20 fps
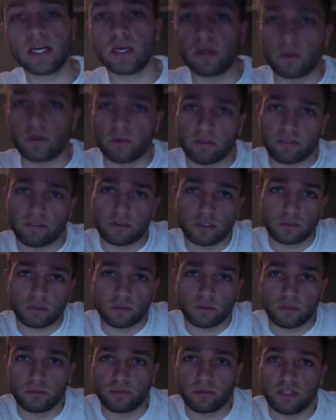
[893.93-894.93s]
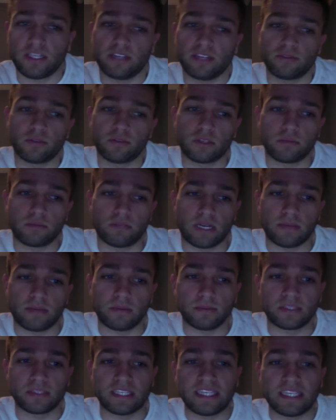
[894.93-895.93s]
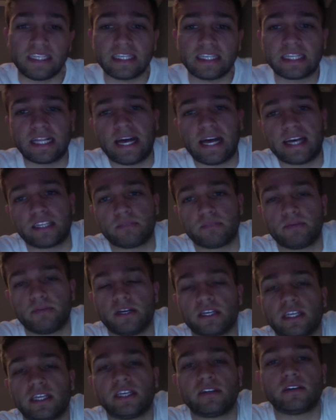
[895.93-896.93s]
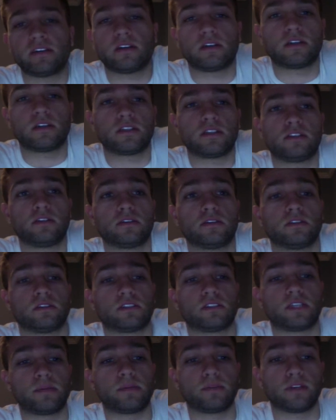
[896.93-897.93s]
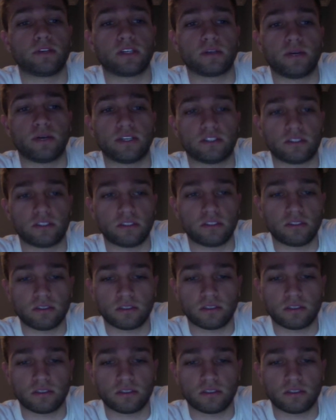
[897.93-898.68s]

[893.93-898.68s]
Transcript: Of course, we'll do plenty of word problems in class, but here are your summary questions.